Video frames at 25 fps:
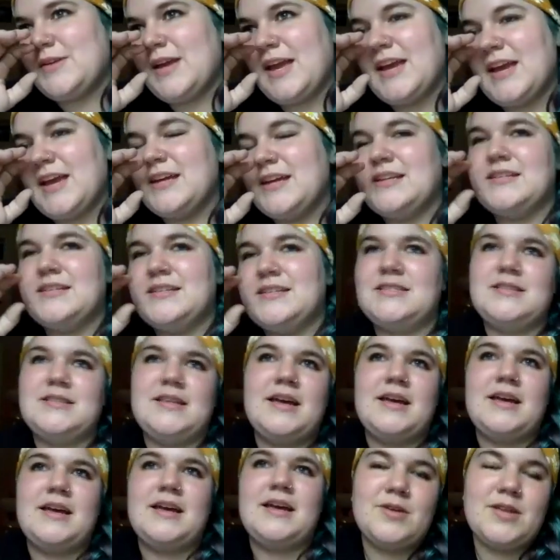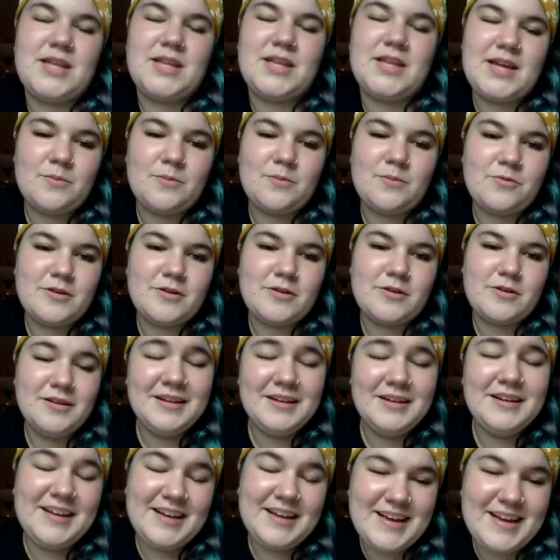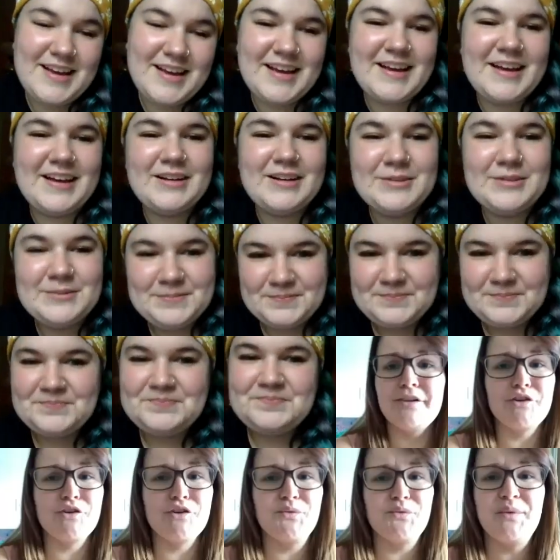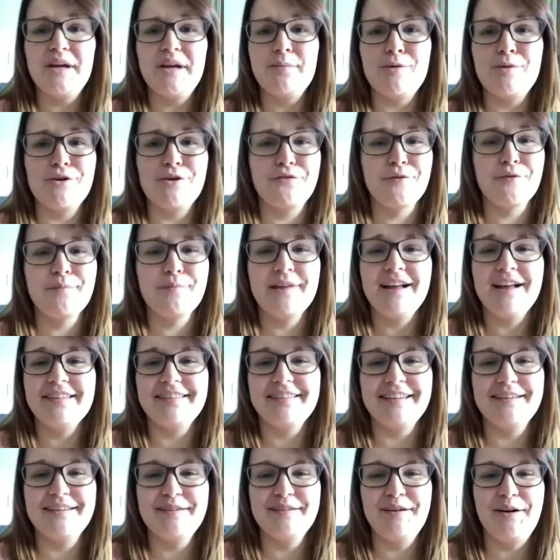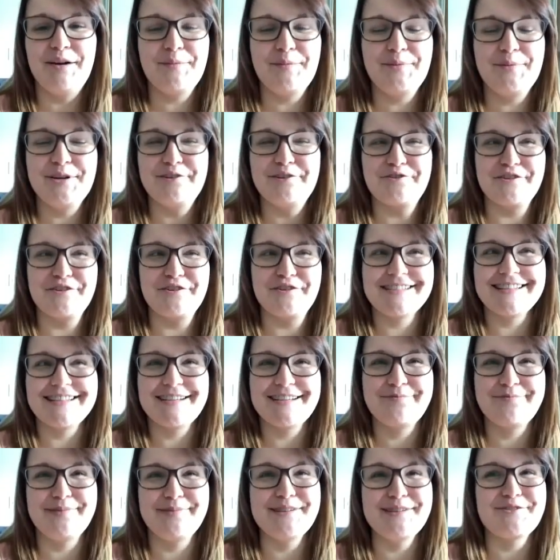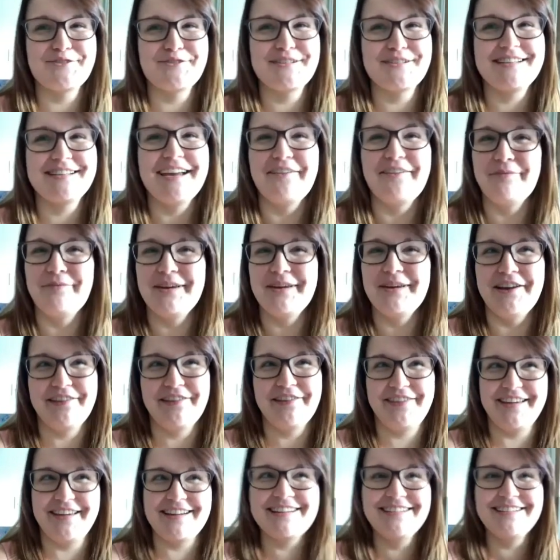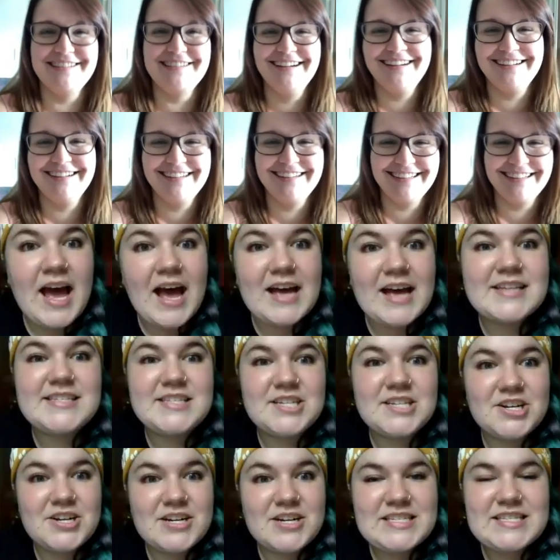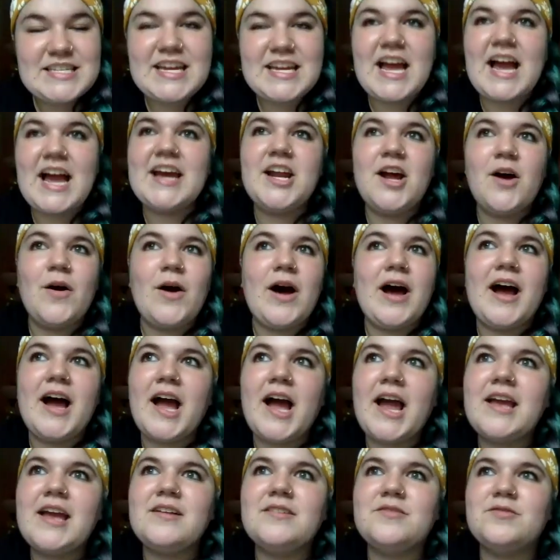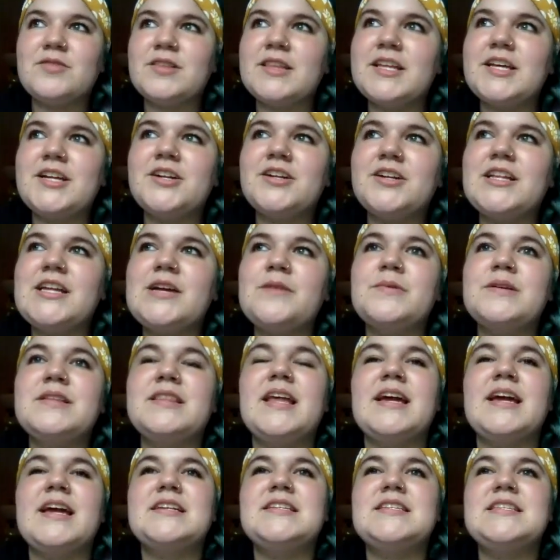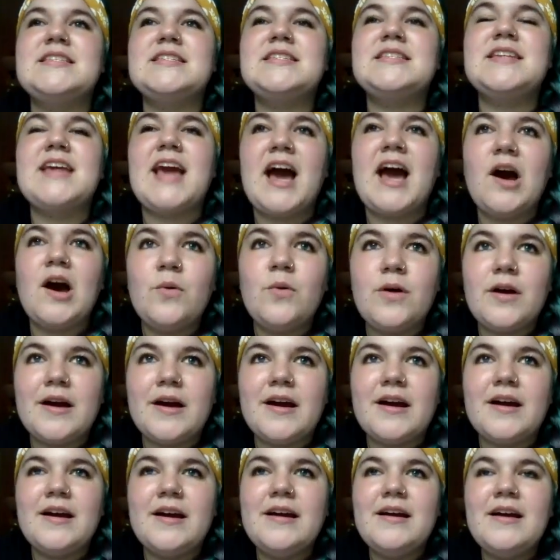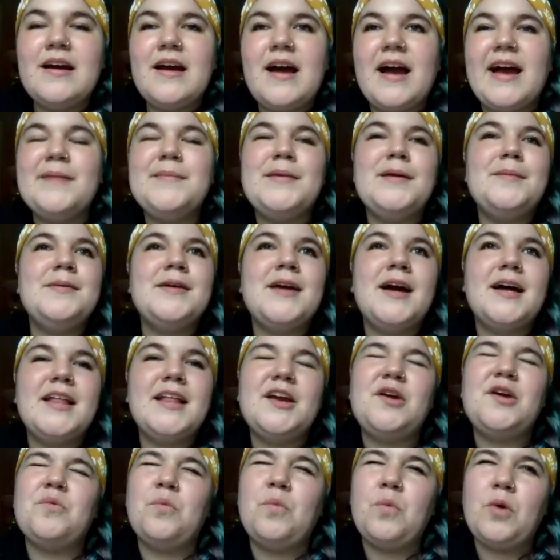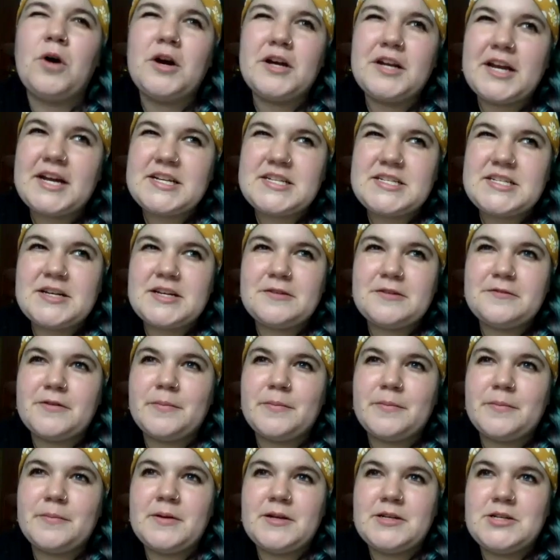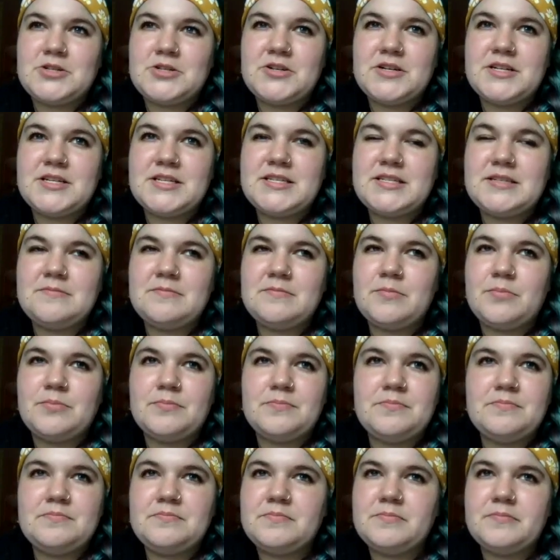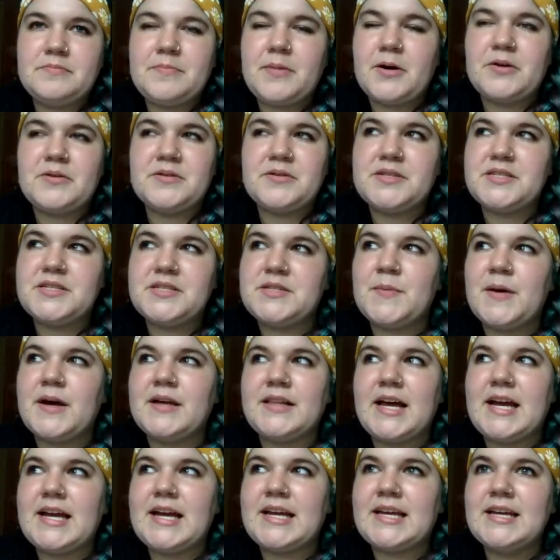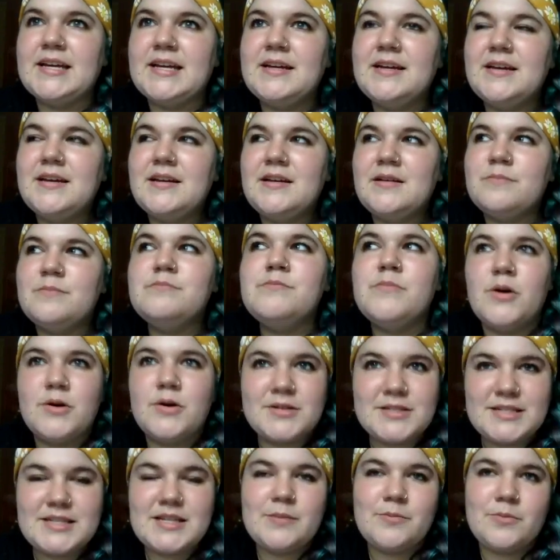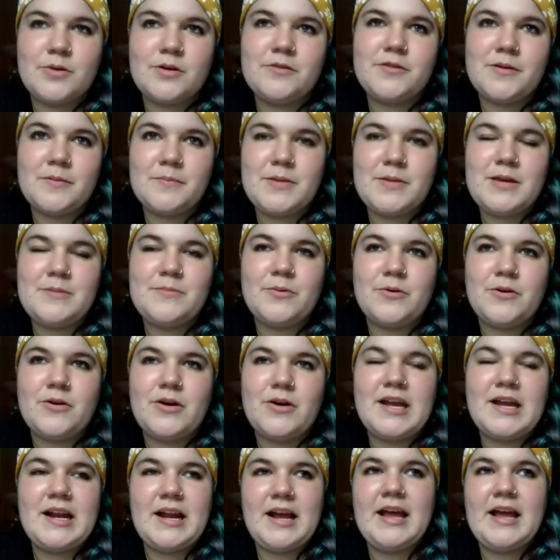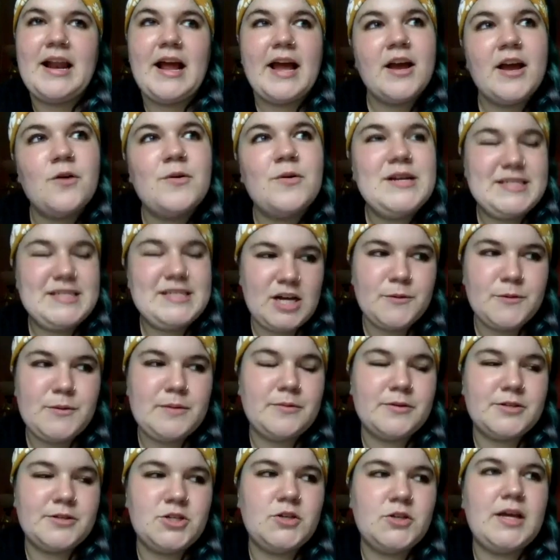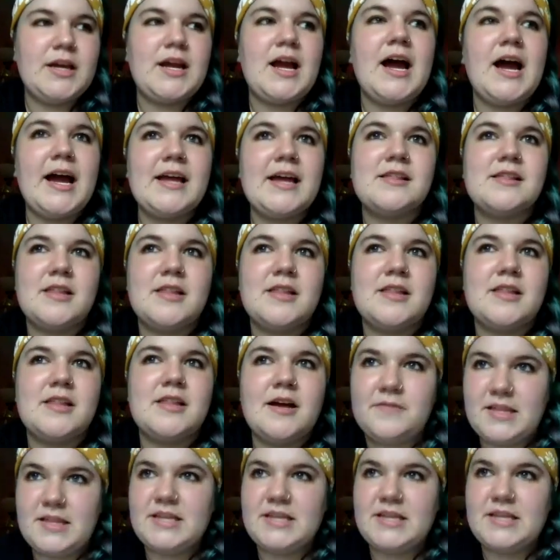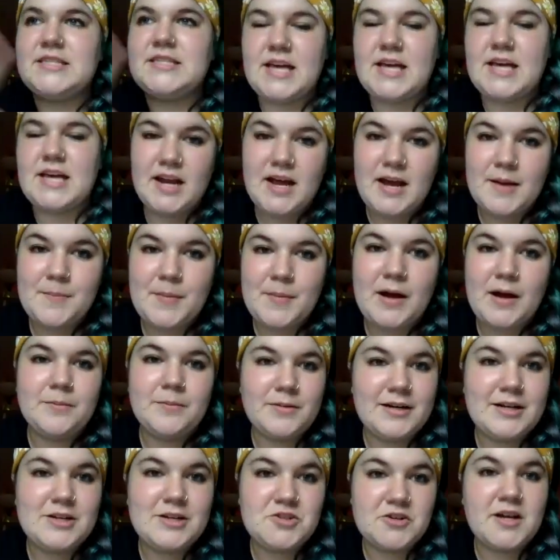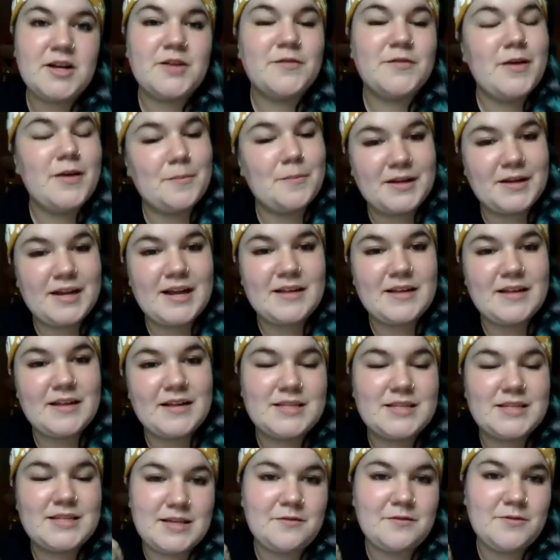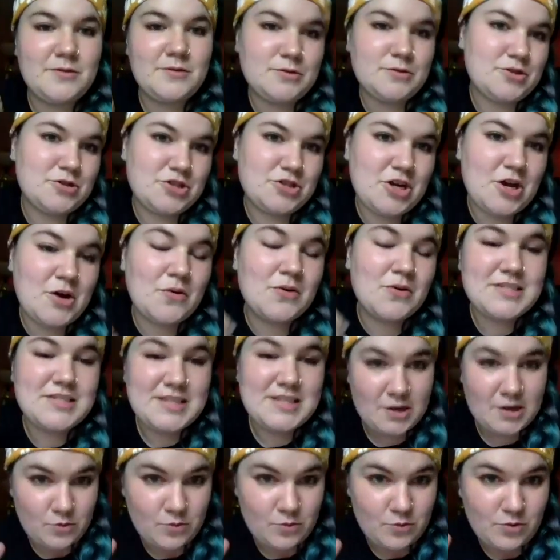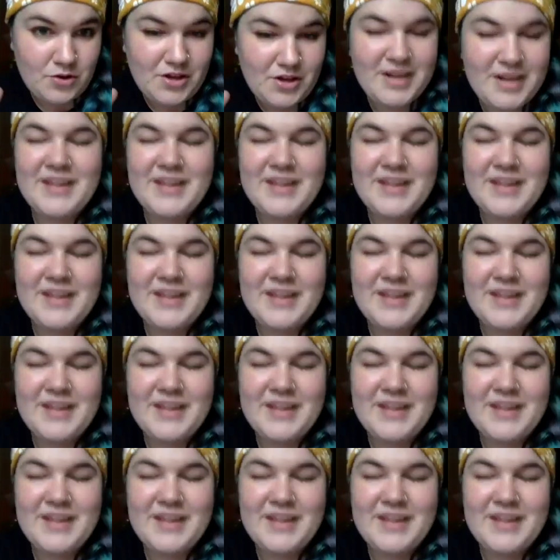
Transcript: can is like really helpful. Mm-hmm. Yeah, I learned way more from that than on Pinterest. Like Pinterest gave me nothing. yeah, seriously. I know. I literally would like scour. I maybe got like one idea from a Pinterest post, but like most of them were from people and and i always tell people too like i love this setup i'm going to try to mm-hmm. replicate this in a future show is that cool